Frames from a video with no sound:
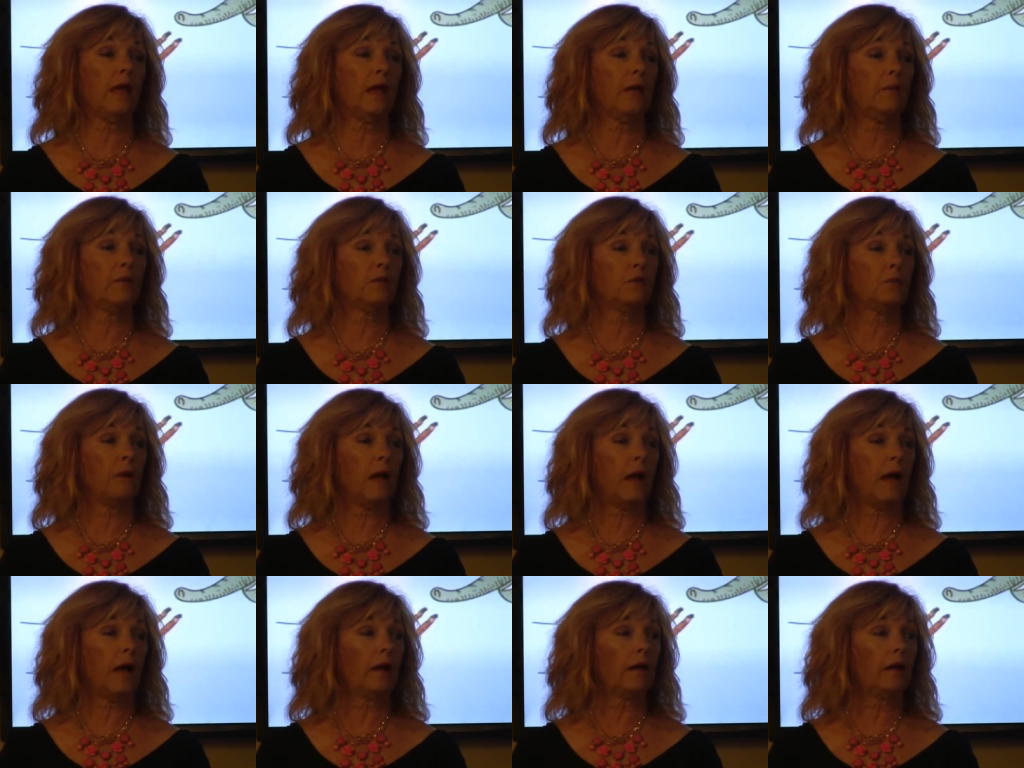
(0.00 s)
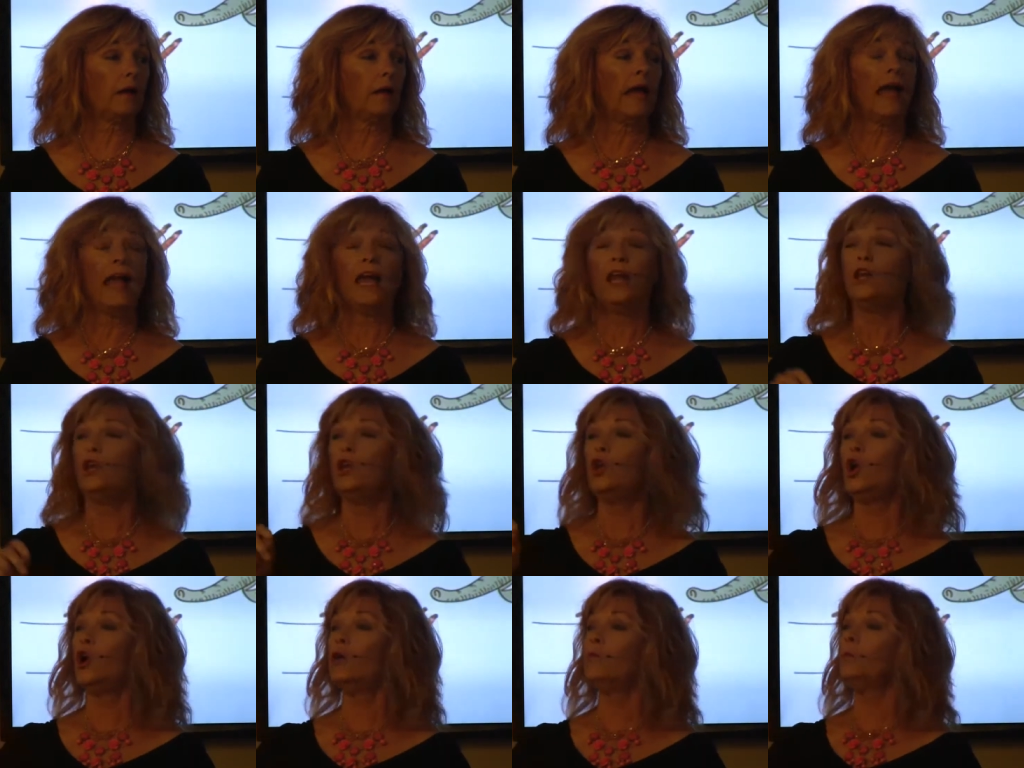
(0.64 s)
camel's back.
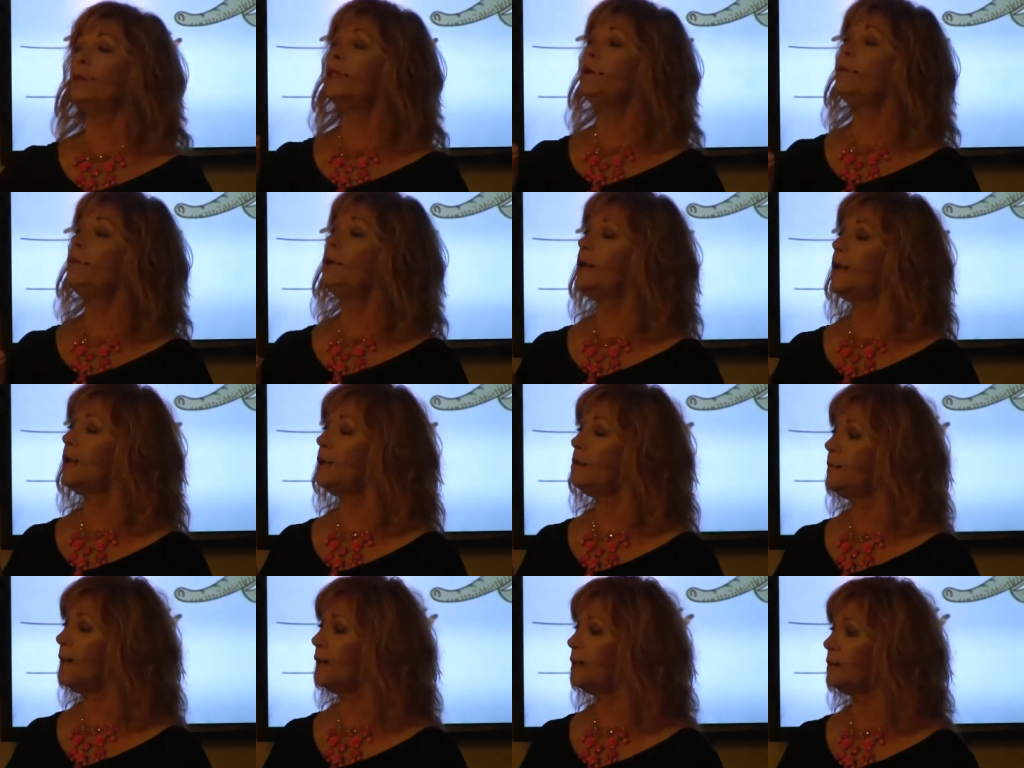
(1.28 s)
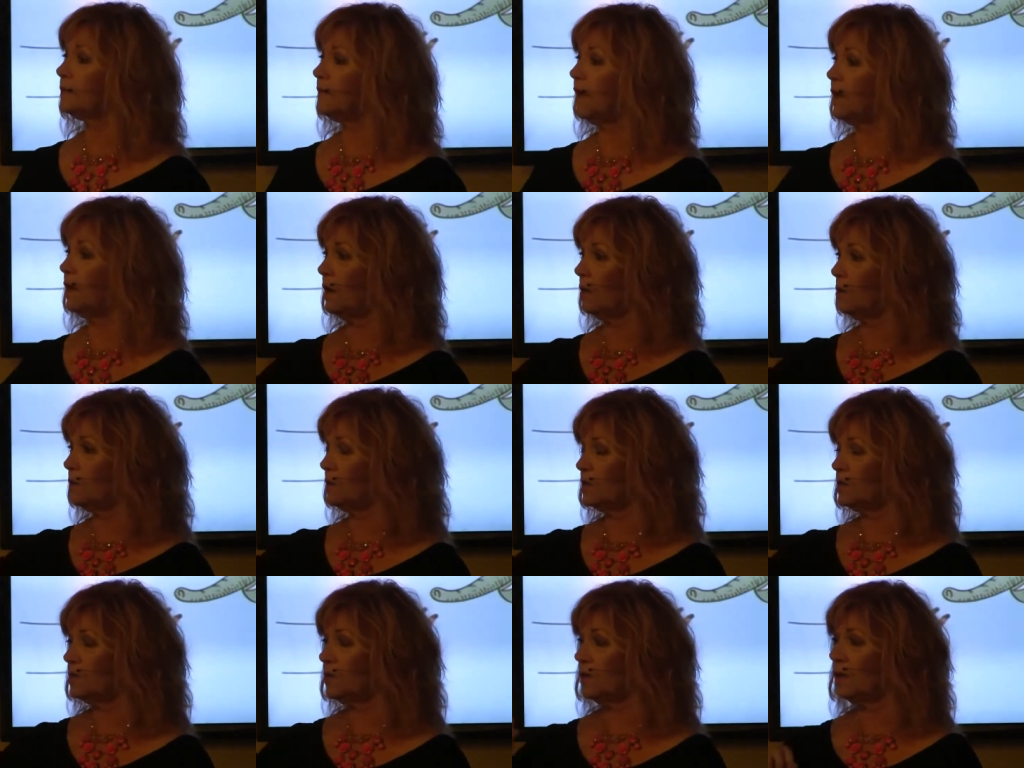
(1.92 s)
Normally when I knelt down, I
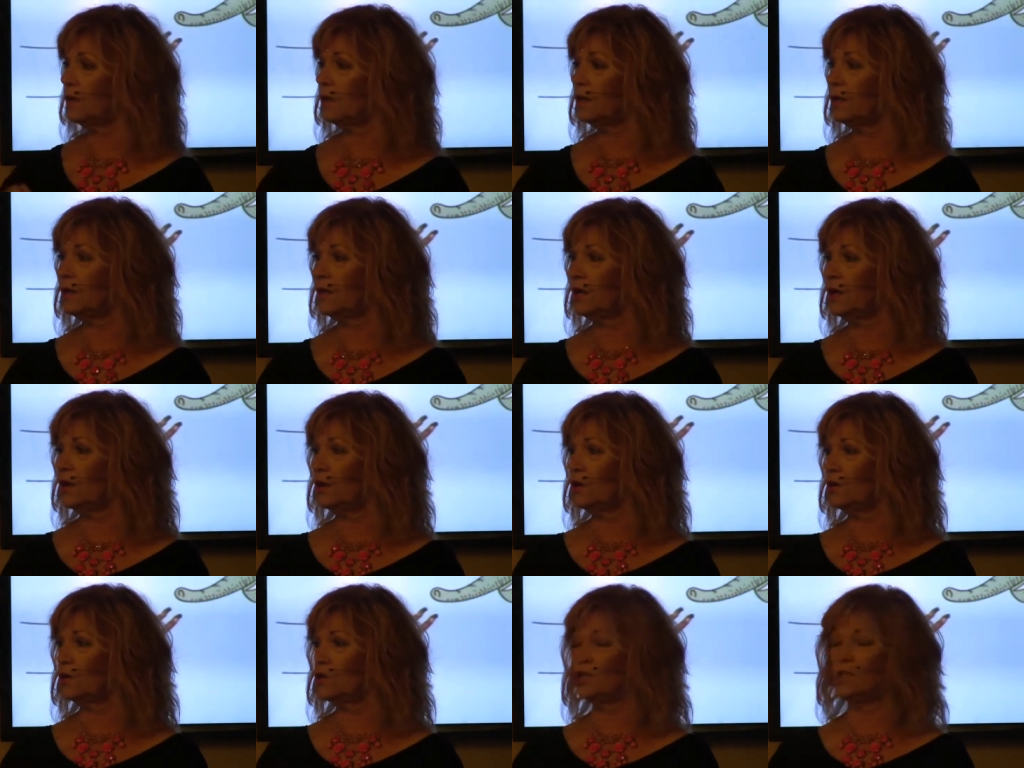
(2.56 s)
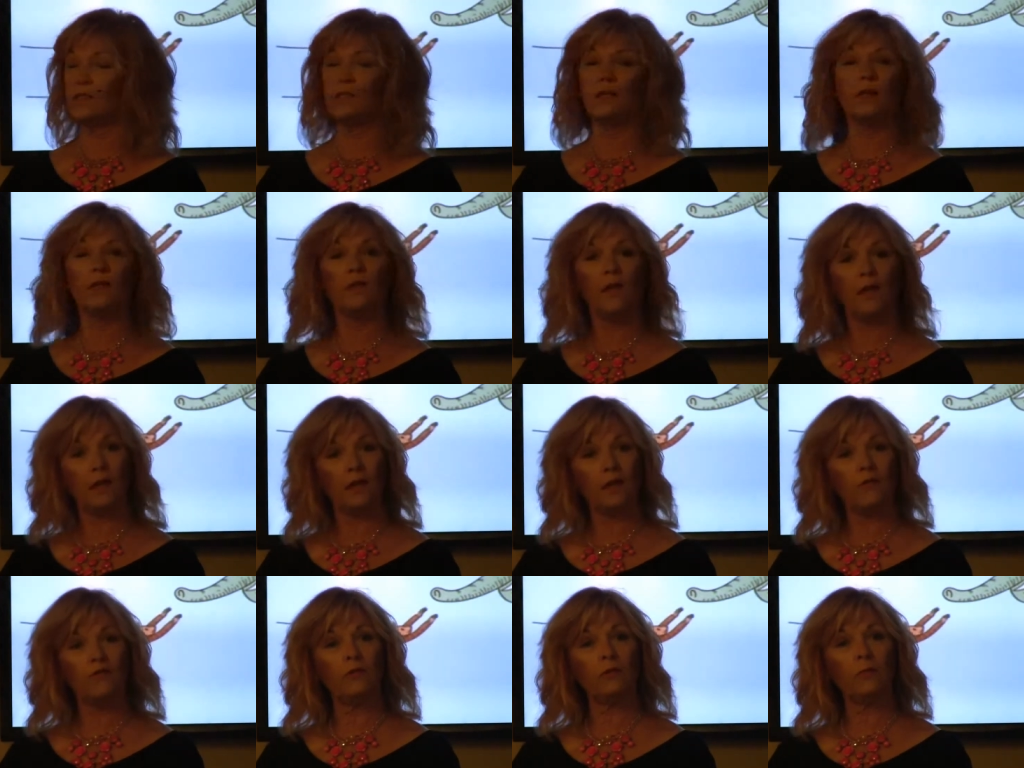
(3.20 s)
was telling Carol, she said,
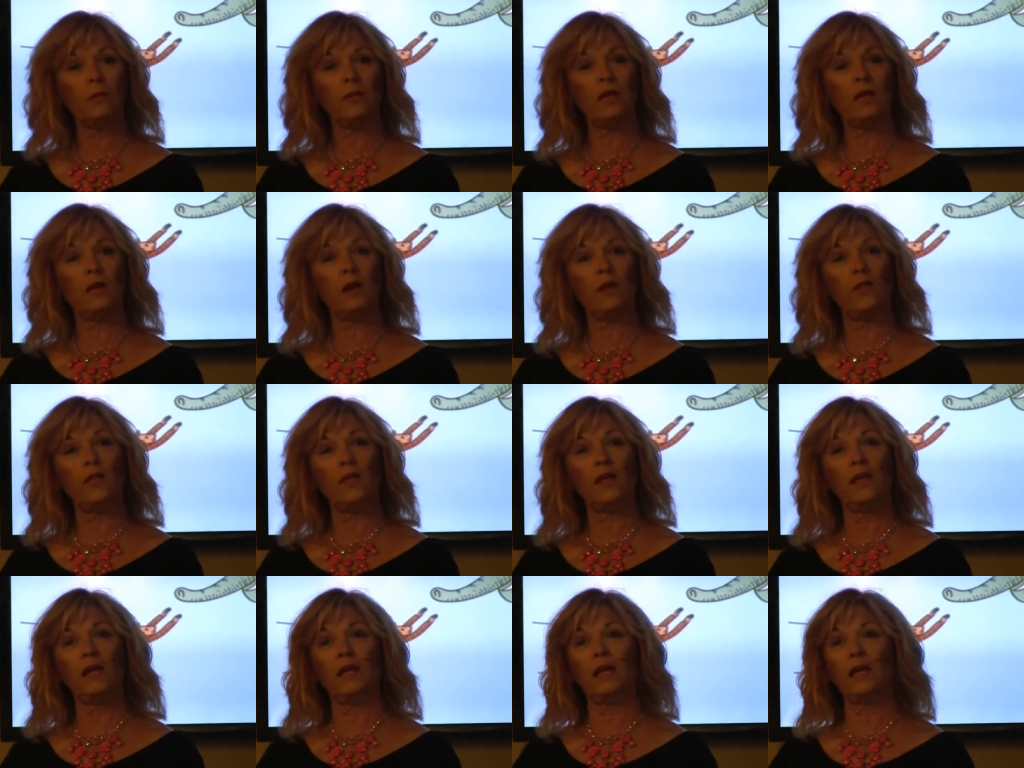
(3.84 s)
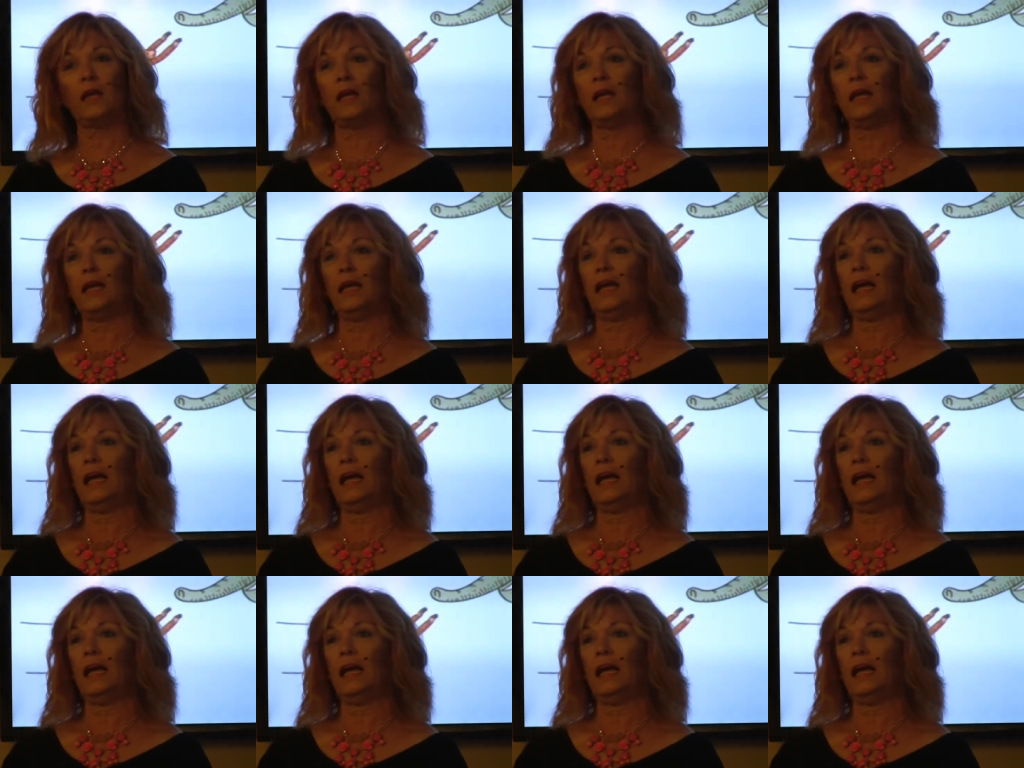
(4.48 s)
Thank you for being authentic.